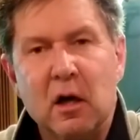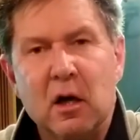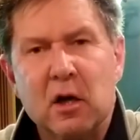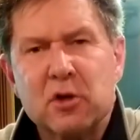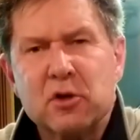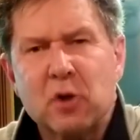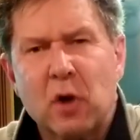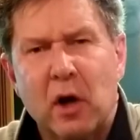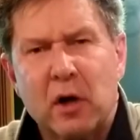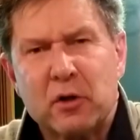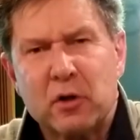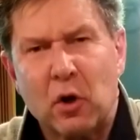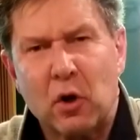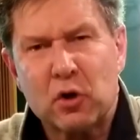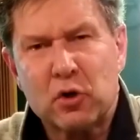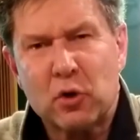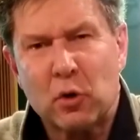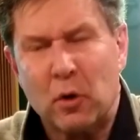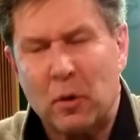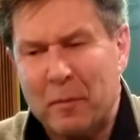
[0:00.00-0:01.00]
So I
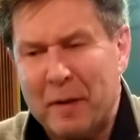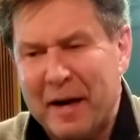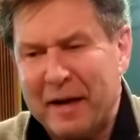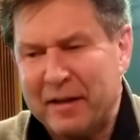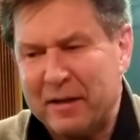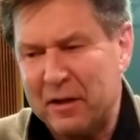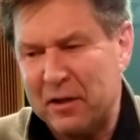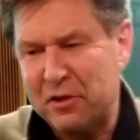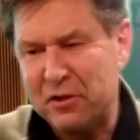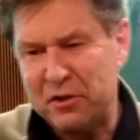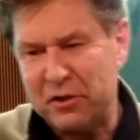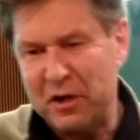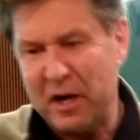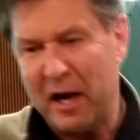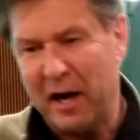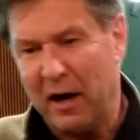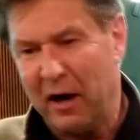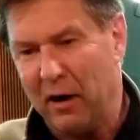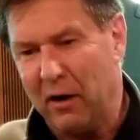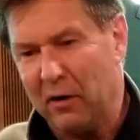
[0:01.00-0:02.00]
told you we'll make this
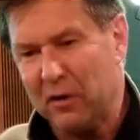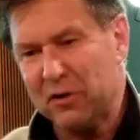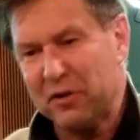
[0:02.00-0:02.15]
J.R.